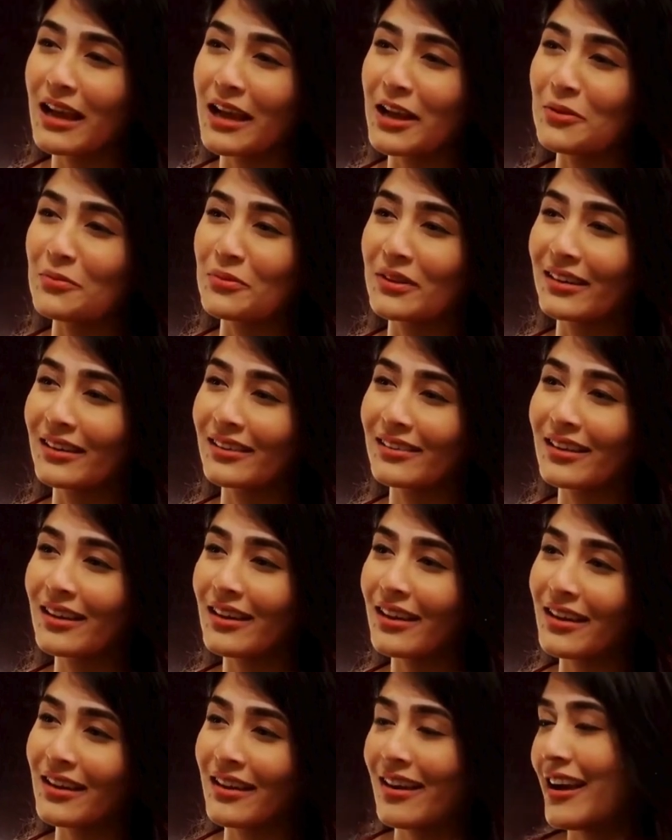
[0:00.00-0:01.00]
I mean,
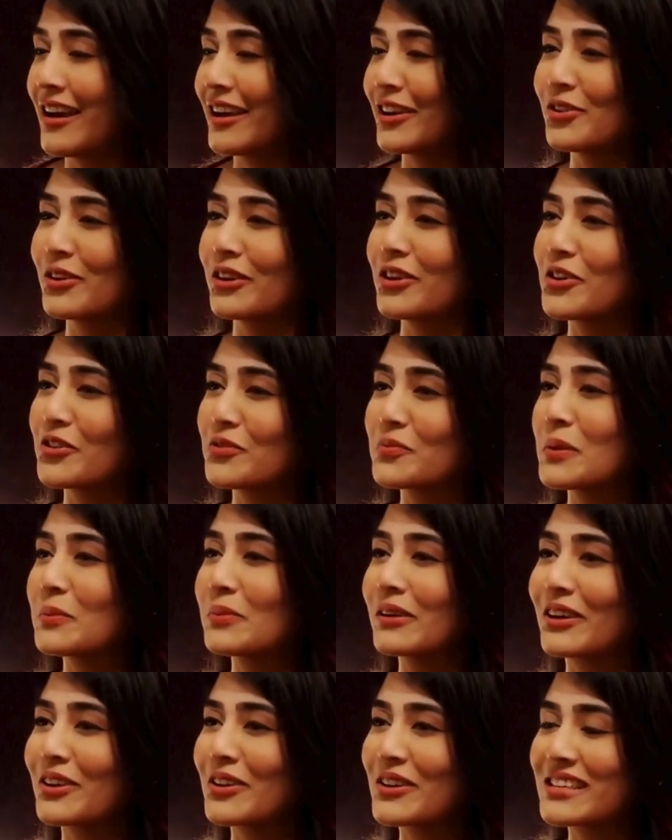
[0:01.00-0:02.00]
I know a lot of
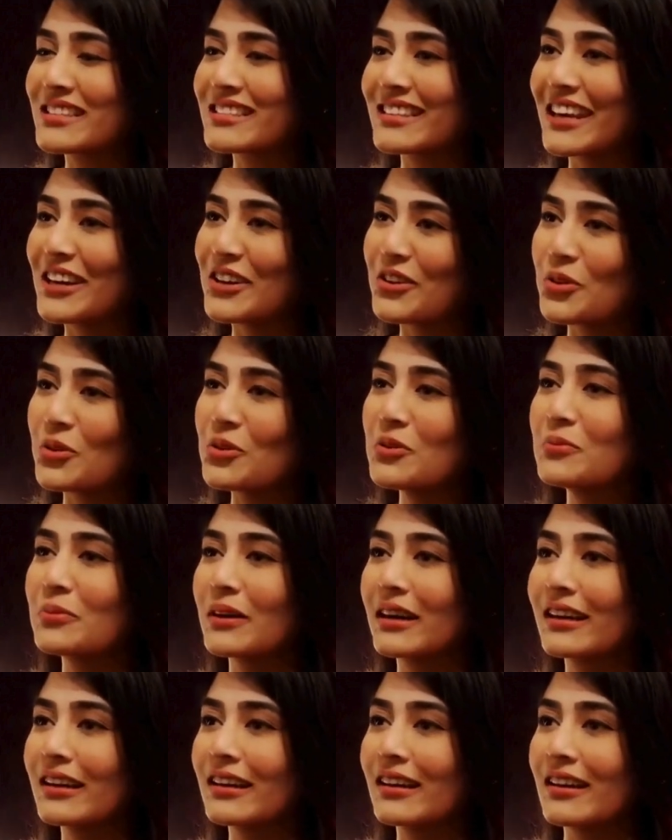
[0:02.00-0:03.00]
people are going to say no,
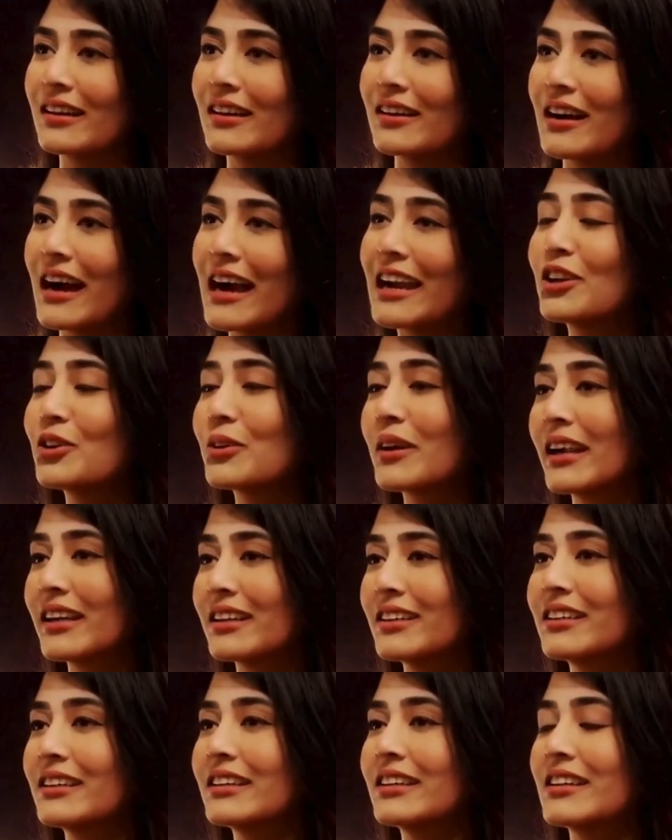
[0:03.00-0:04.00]
but I look
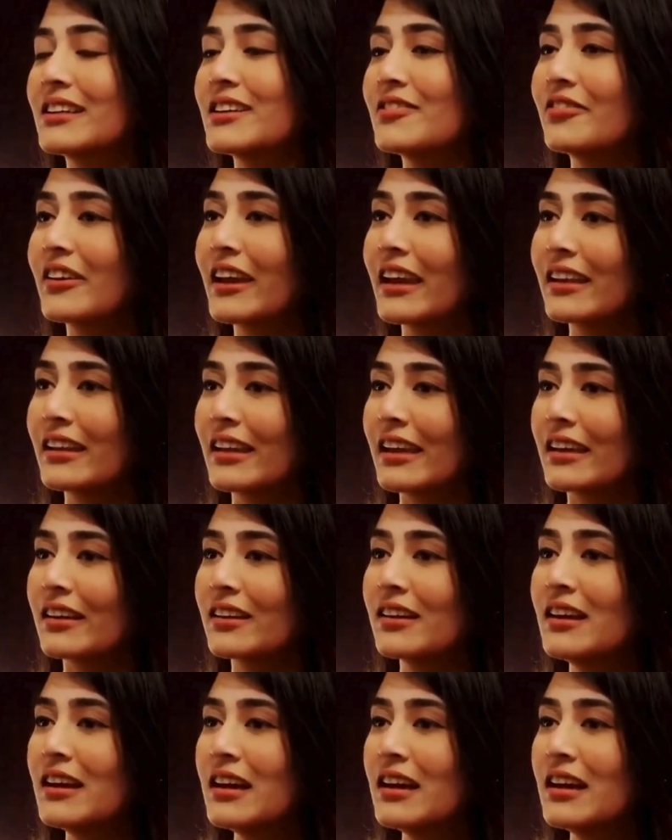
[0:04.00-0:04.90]
at it in a way like